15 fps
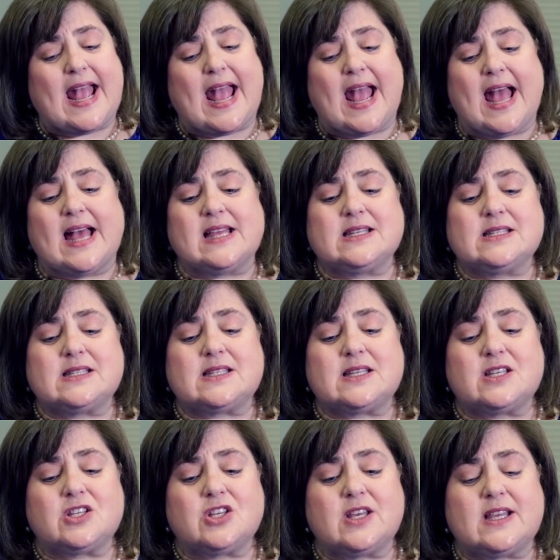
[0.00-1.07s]
and
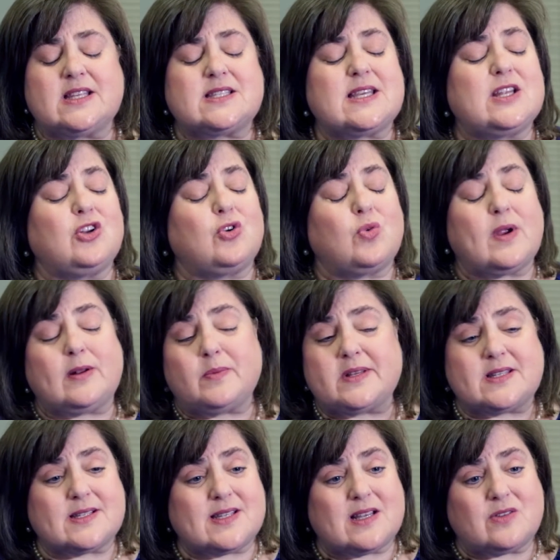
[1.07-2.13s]
it's incredibly
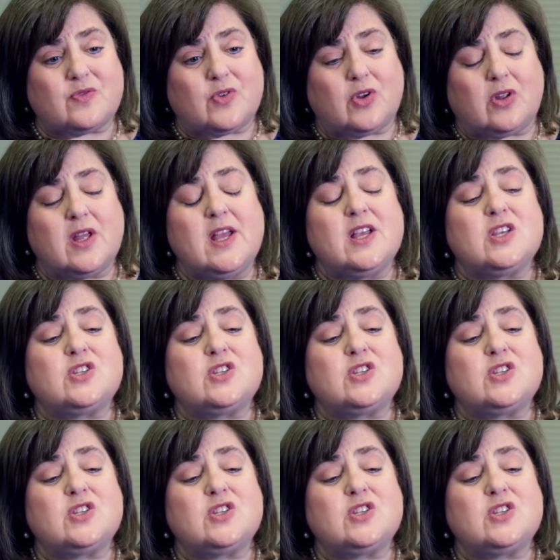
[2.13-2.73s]
successful.